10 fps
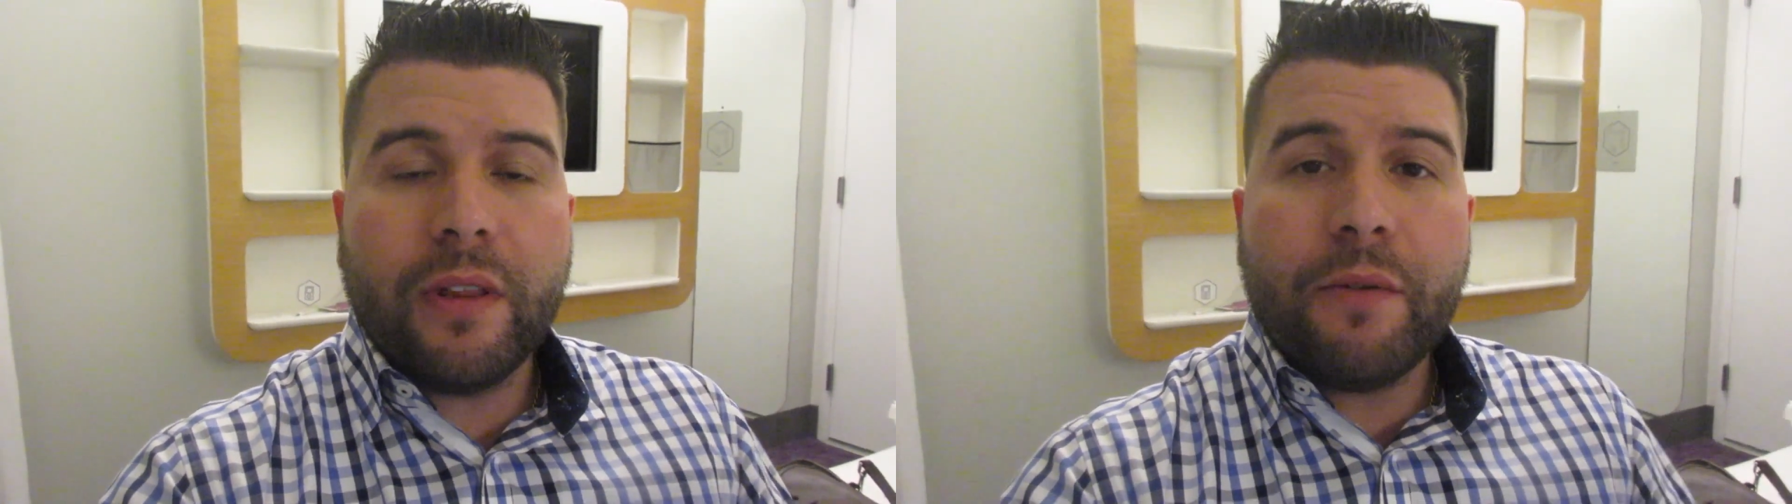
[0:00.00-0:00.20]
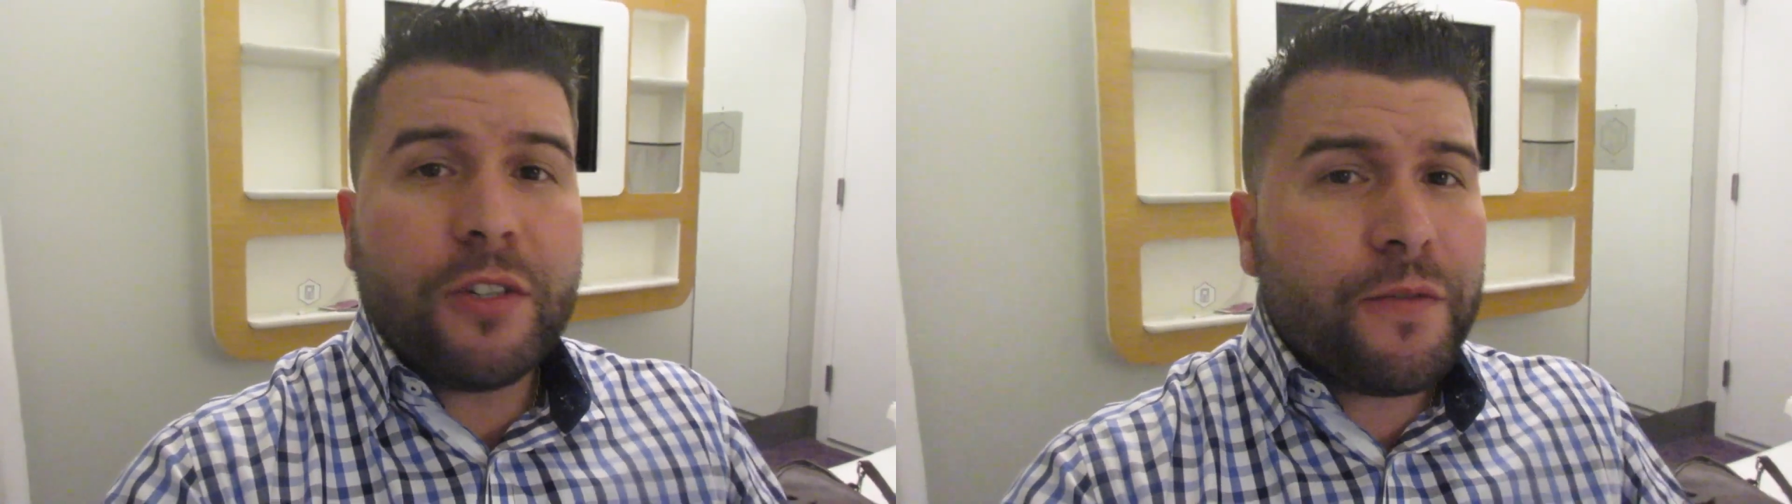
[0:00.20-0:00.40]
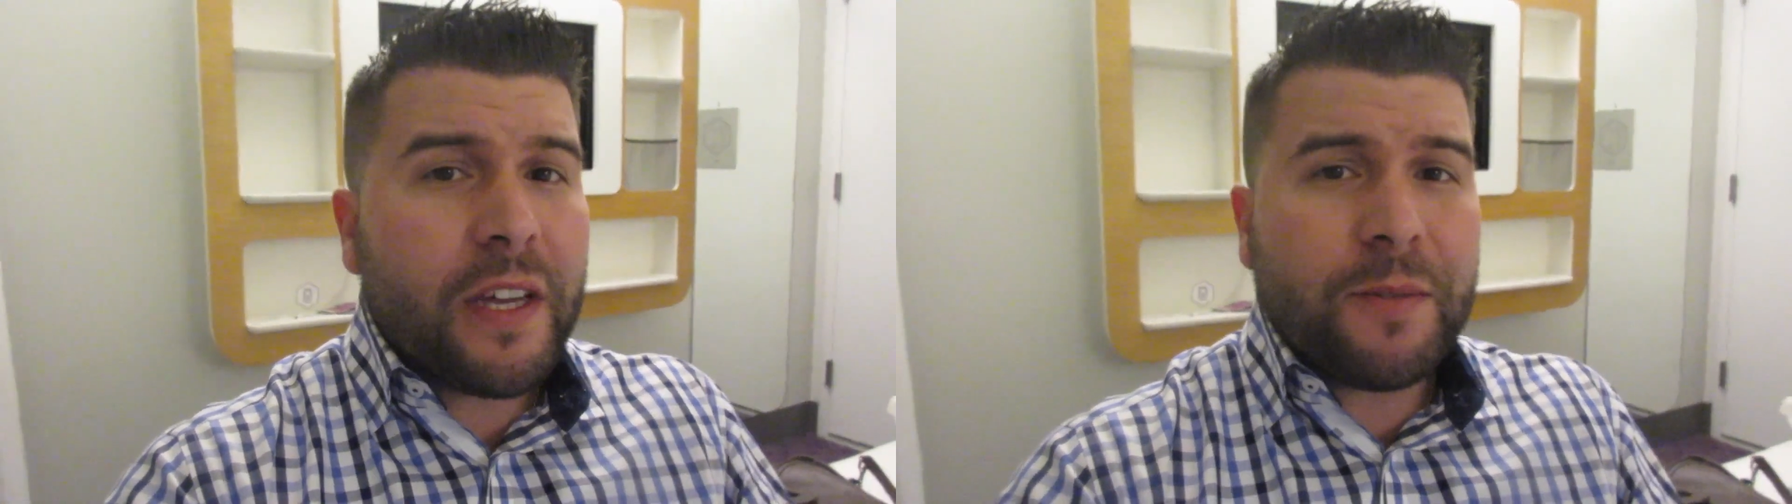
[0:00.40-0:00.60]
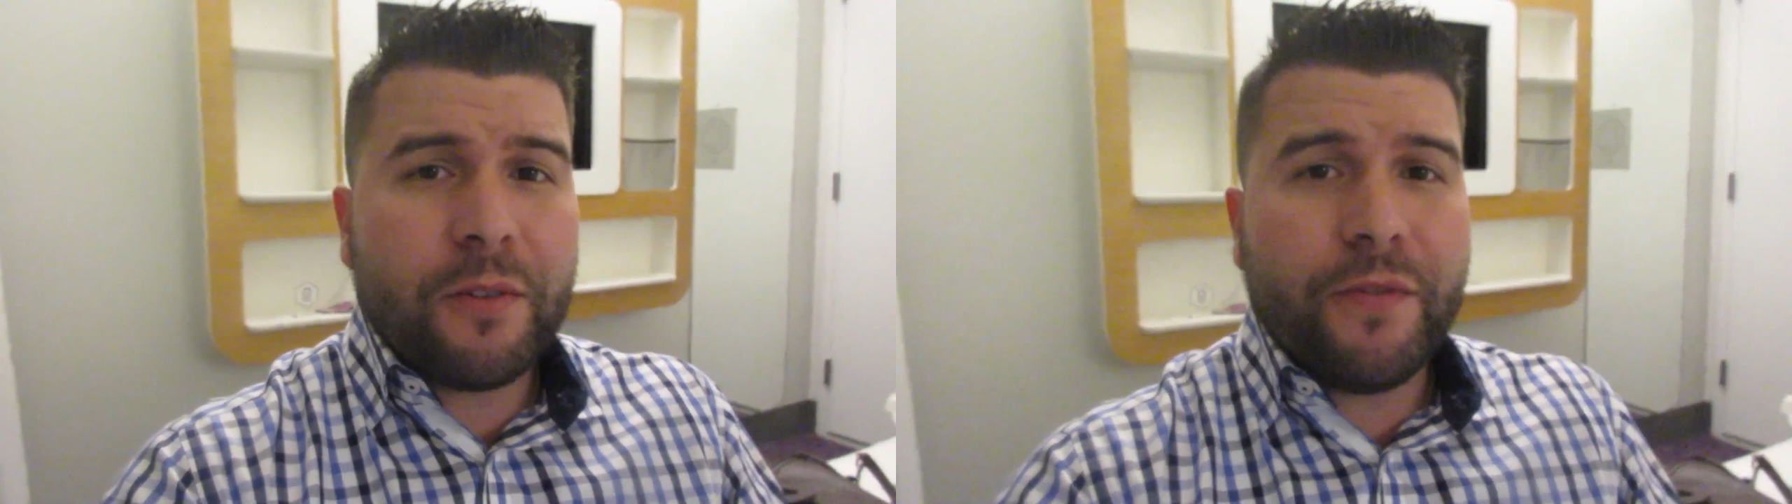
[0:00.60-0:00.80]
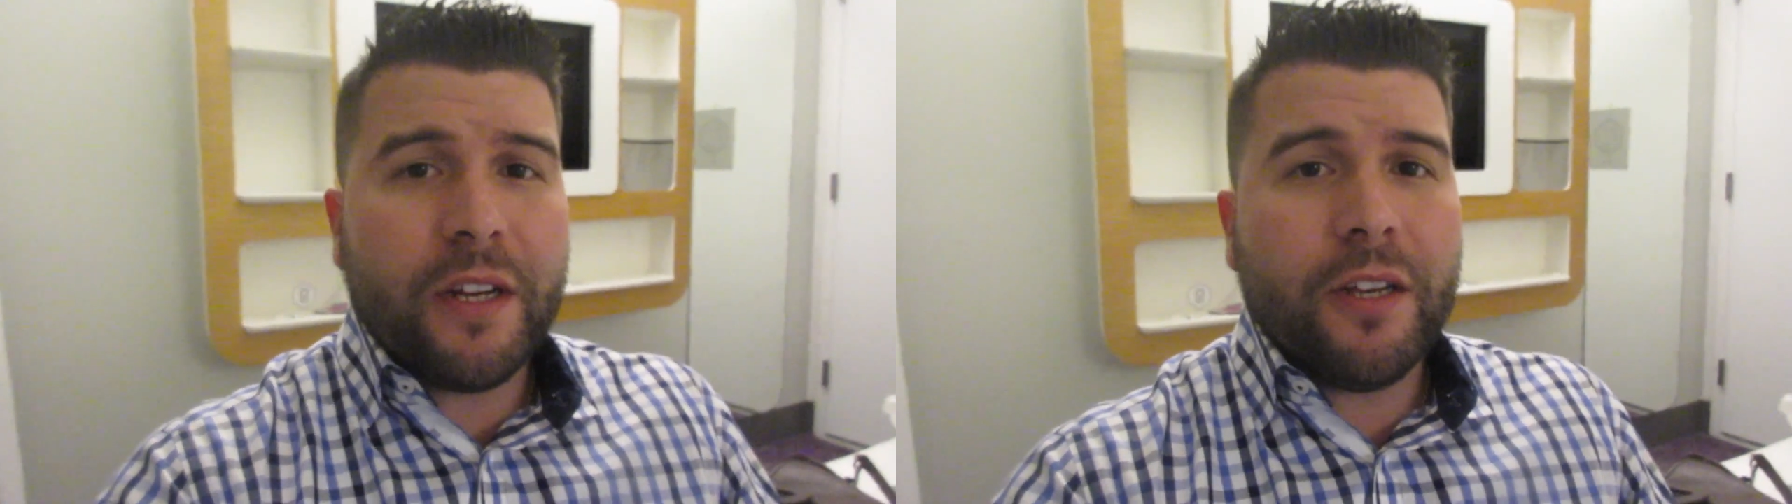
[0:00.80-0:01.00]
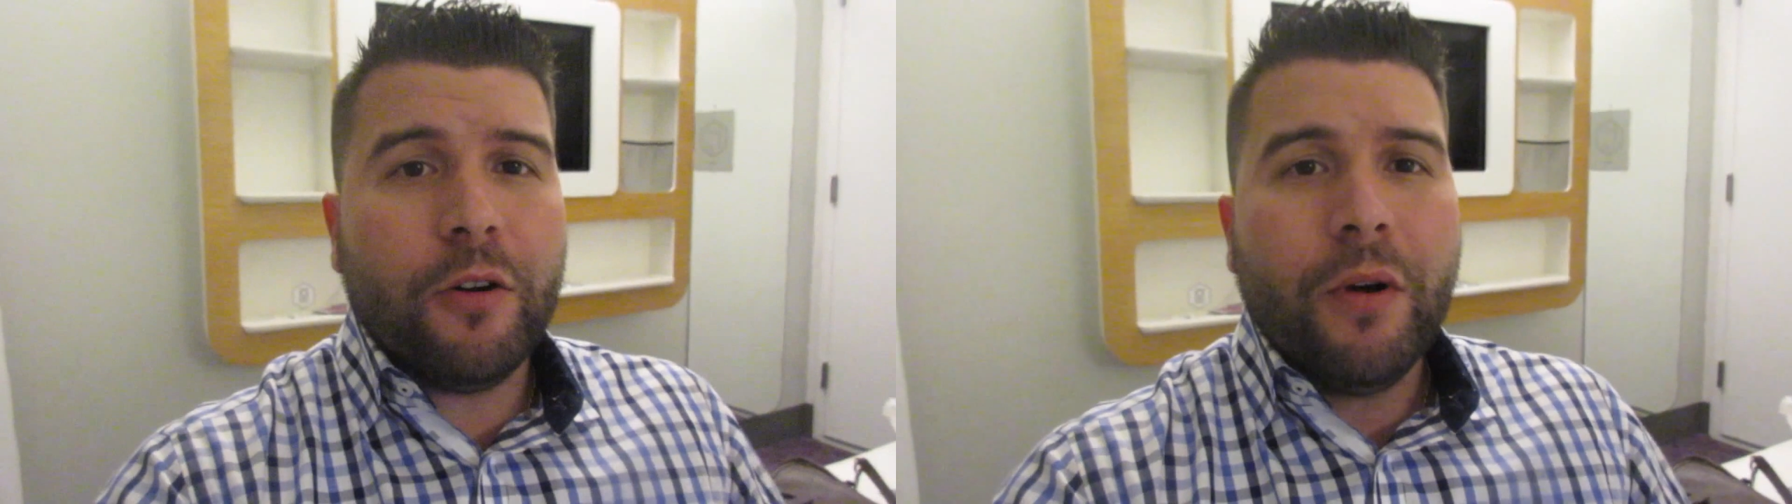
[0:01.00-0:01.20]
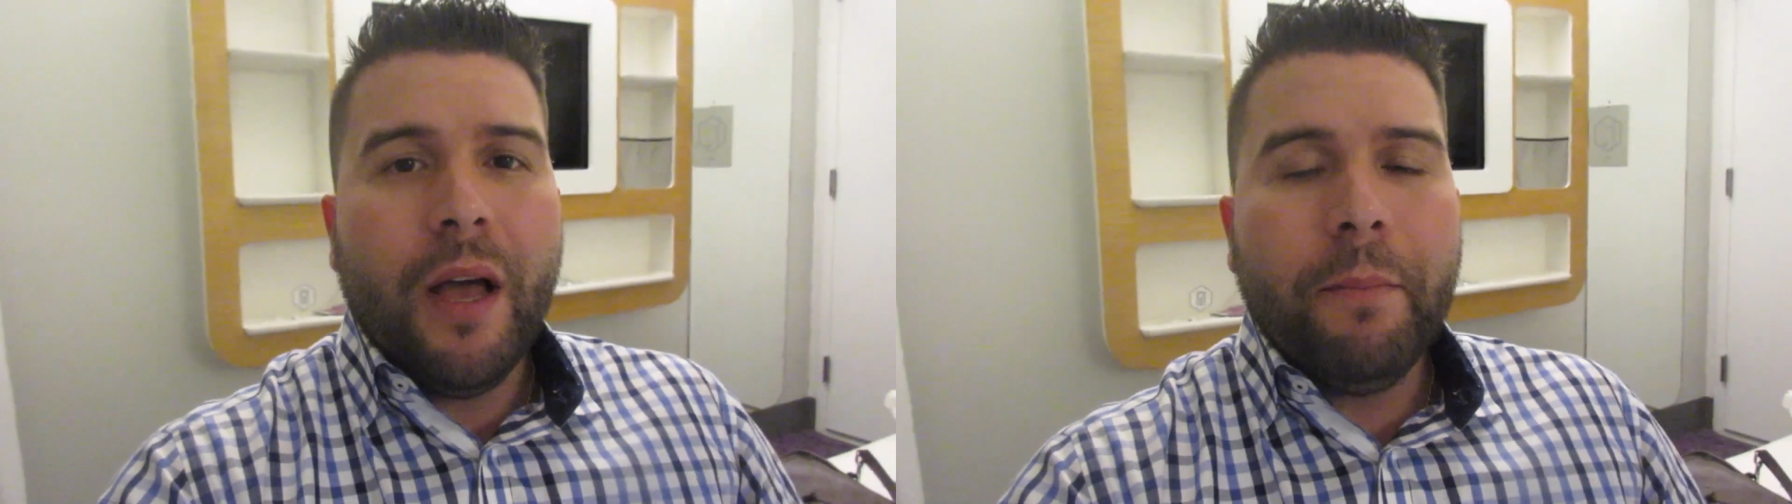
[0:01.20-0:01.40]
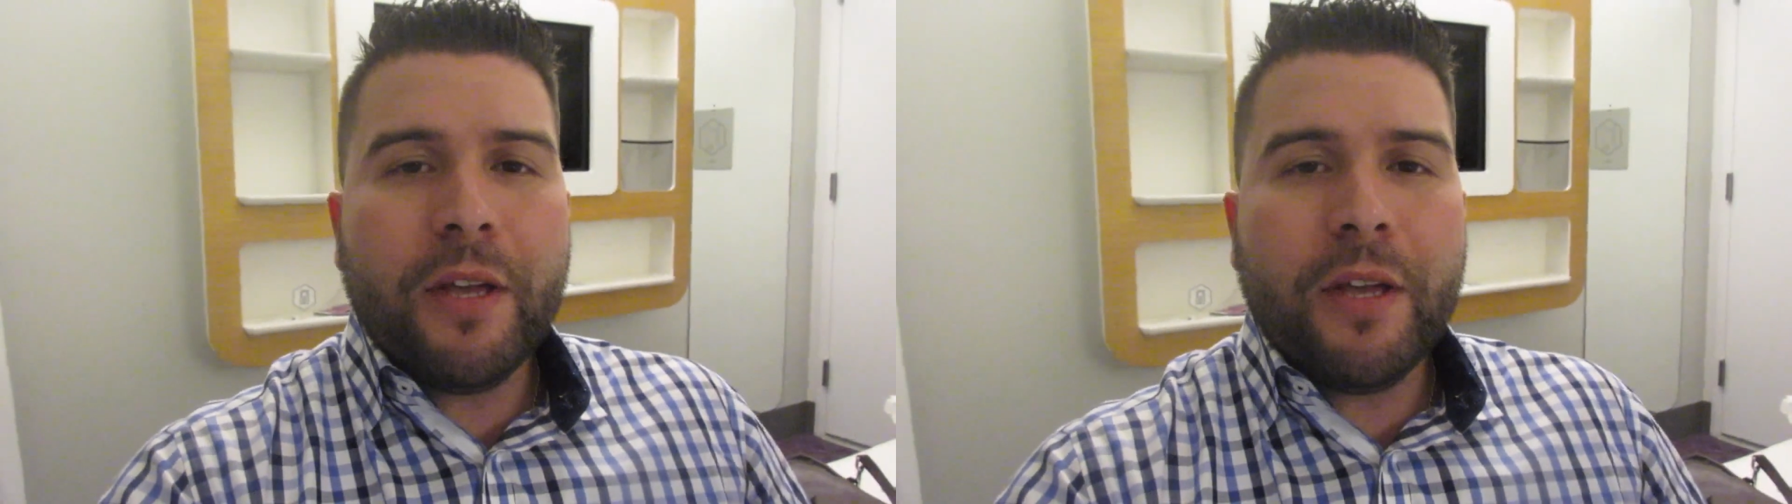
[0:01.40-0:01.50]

leverage Facebook video,